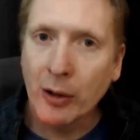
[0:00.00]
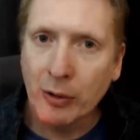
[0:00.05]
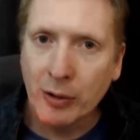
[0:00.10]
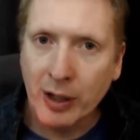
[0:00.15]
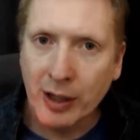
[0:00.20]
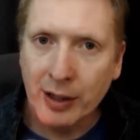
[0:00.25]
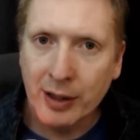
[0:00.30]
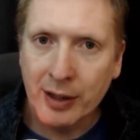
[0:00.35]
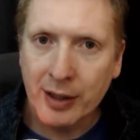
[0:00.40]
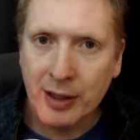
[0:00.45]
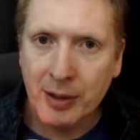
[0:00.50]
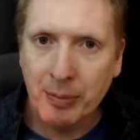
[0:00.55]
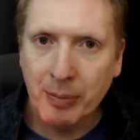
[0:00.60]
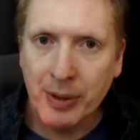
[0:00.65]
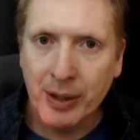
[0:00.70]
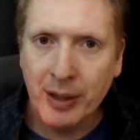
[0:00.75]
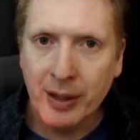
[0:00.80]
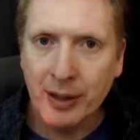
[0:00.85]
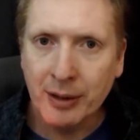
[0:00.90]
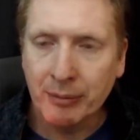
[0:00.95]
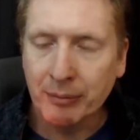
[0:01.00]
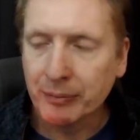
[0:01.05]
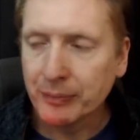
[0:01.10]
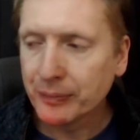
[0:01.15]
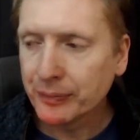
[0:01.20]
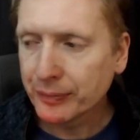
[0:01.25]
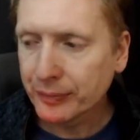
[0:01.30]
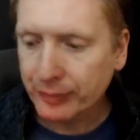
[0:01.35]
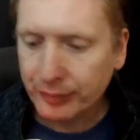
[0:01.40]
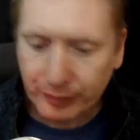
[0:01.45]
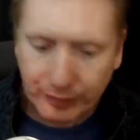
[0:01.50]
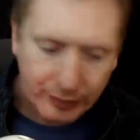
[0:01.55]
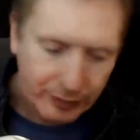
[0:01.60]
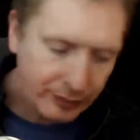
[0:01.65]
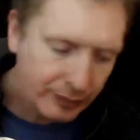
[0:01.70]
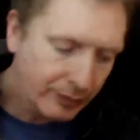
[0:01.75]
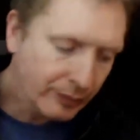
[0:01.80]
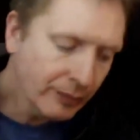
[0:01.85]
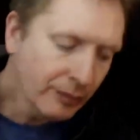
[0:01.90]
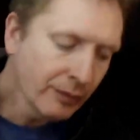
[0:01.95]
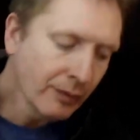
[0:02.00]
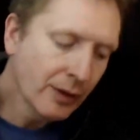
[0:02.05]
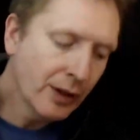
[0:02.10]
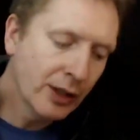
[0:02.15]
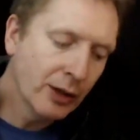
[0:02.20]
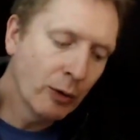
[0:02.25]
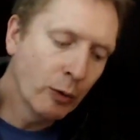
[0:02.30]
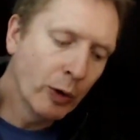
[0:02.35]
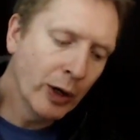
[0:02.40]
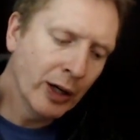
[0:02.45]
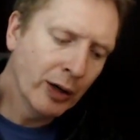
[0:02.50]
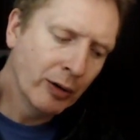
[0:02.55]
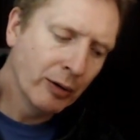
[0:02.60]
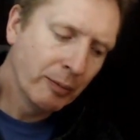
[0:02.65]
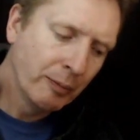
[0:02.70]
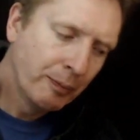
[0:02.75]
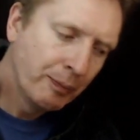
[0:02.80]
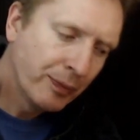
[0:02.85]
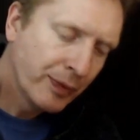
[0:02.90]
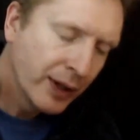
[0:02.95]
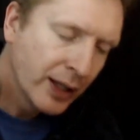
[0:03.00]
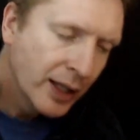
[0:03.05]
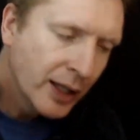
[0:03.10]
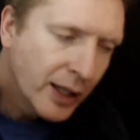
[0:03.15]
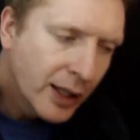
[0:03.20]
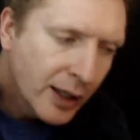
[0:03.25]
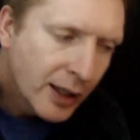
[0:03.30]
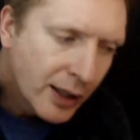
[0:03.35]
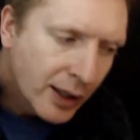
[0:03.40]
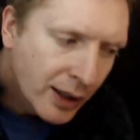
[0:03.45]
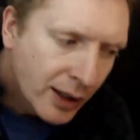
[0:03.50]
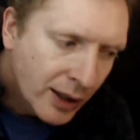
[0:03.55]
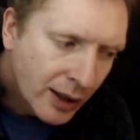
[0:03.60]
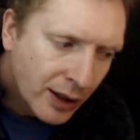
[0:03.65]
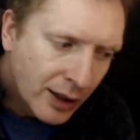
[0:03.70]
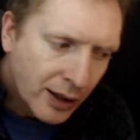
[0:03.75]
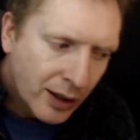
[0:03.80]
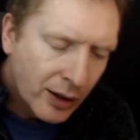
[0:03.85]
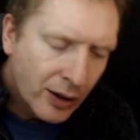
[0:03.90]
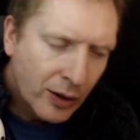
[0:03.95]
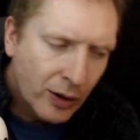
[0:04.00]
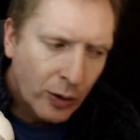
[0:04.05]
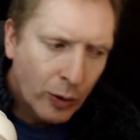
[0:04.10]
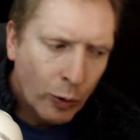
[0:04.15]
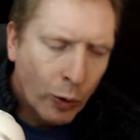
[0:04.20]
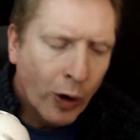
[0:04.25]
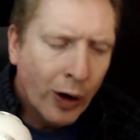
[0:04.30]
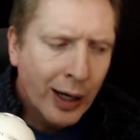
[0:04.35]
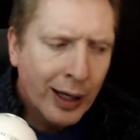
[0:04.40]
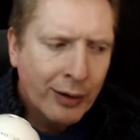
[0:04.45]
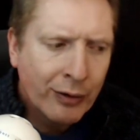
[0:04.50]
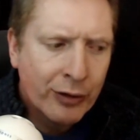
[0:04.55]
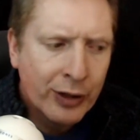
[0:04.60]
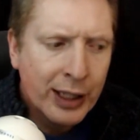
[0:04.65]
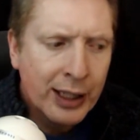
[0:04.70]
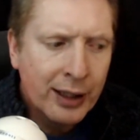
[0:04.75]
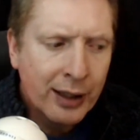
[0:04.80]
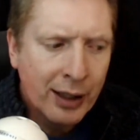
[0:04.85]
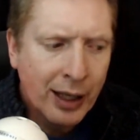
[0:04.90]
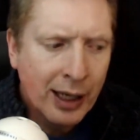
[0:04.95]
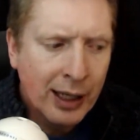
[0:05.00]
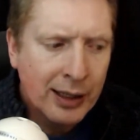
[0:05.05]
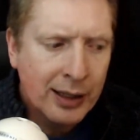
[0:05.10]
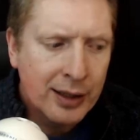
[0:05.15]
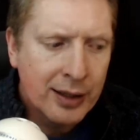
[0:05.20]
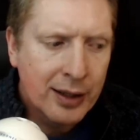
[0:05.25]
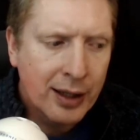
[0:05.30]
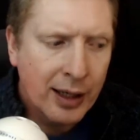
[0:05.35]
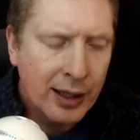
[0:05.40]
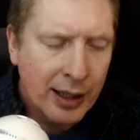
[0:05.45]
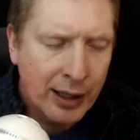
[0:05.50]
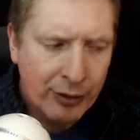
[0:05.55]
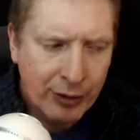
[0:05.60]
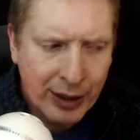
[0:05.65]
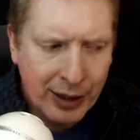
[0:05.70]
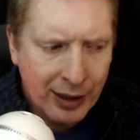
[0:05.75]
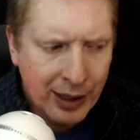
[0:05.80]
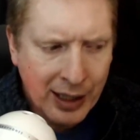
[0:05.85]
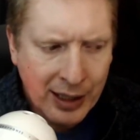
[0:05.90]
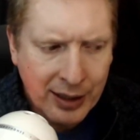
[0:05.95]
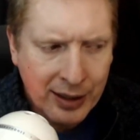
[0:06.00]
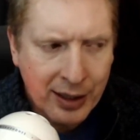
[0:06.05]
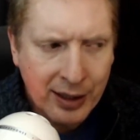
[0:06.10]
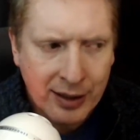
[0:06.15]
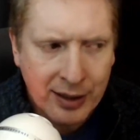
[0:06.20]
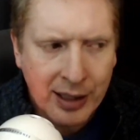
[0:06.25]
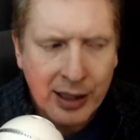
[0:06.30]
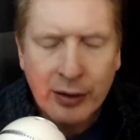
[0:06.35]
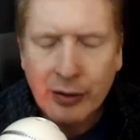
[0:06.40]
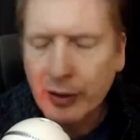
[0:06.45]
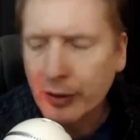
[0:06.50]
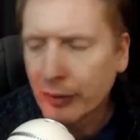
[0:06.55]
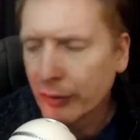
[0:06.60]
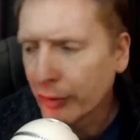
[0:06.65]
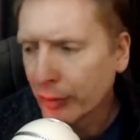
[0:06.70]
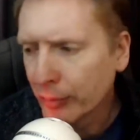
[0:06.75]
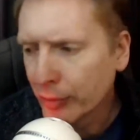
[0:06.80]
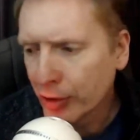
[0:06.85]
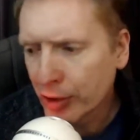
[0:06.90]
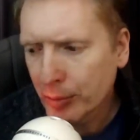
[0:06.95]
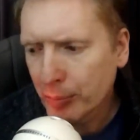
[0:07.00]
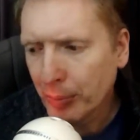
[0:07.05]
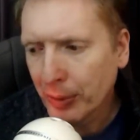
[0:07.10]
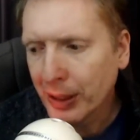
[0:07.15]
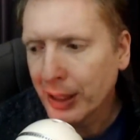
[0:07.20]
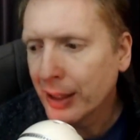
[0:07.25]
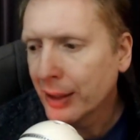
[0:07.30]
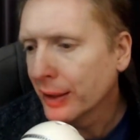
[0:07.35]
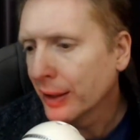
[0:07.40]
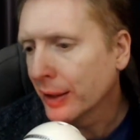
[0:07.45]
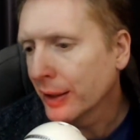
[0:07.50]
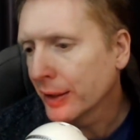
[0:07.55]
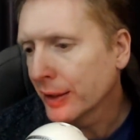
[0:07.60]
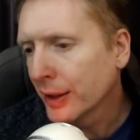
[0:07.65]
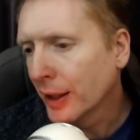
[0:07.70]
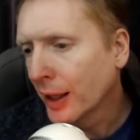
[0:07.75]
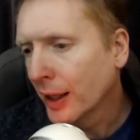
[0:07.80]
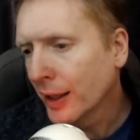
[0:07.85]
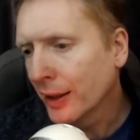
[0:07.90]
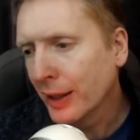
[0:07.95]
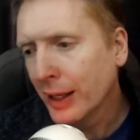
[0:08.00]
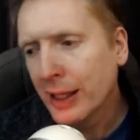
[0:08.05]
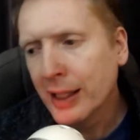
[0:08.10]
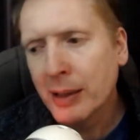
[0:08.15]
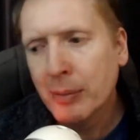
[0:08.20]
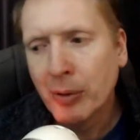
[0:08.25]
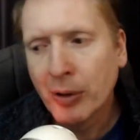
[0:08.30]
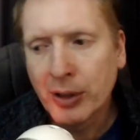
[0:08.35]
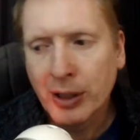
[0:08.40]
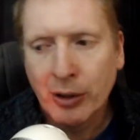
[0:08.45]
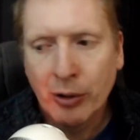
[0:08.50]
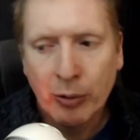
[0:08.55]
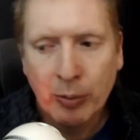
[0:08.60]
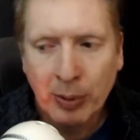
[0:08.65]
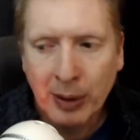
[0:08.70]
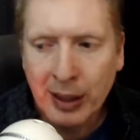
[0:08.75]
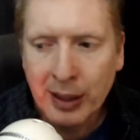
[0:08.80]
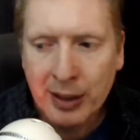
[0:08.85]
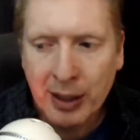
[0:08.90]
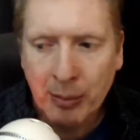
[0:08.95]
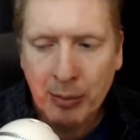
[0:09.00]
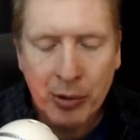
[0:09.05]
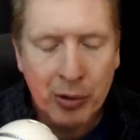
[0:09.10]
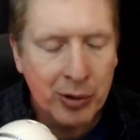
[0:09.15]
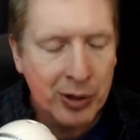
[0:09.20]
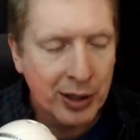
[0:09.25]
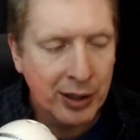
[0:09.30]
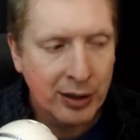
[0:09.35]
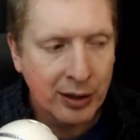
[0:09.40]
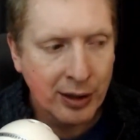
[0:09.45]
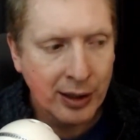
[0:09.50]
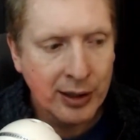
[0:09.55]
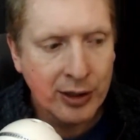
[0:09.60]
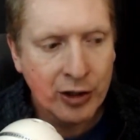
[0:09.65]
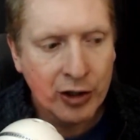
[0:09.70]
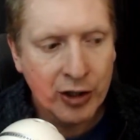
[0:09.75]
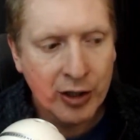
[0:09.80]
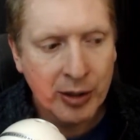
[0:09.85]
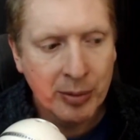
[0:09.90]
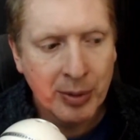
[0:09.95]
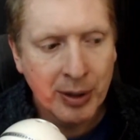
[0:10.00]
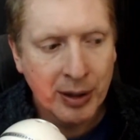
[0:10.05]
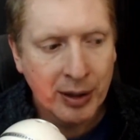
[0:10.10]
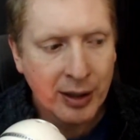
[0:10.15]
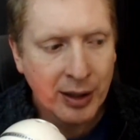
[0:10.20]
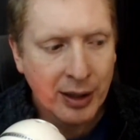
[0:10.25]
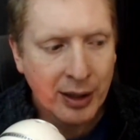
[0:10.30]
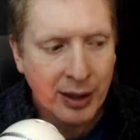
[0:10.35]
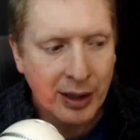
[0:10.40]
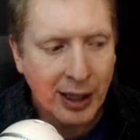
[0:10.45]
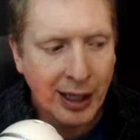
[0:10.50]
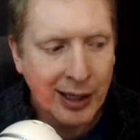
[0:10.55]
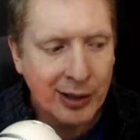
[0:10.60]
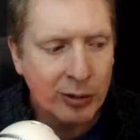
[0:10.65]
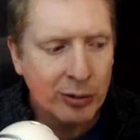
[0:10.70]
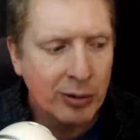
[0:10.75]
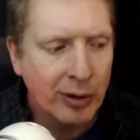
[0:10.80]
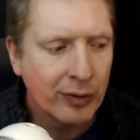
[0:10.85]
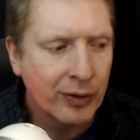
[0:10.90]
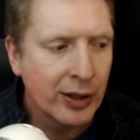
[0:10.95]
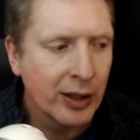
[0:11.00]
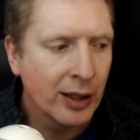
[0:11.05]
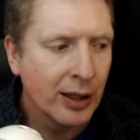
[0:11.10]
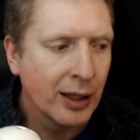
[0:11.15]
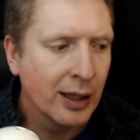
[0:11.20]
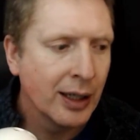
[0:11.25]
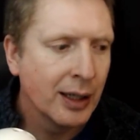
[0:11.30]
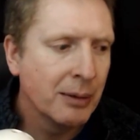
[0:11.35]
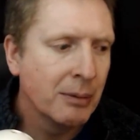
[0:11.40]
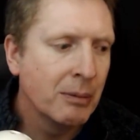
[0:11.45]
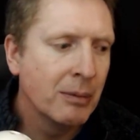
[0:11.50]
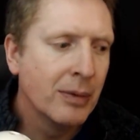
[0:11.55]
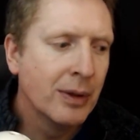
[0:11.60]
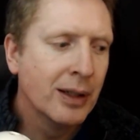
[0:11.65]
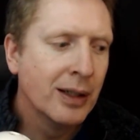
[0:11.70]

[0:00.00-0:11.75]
can this be? Well, what I've realised, and I realised this even from just playing the guitar, anybody who plays a musical instrument, I know we've got um,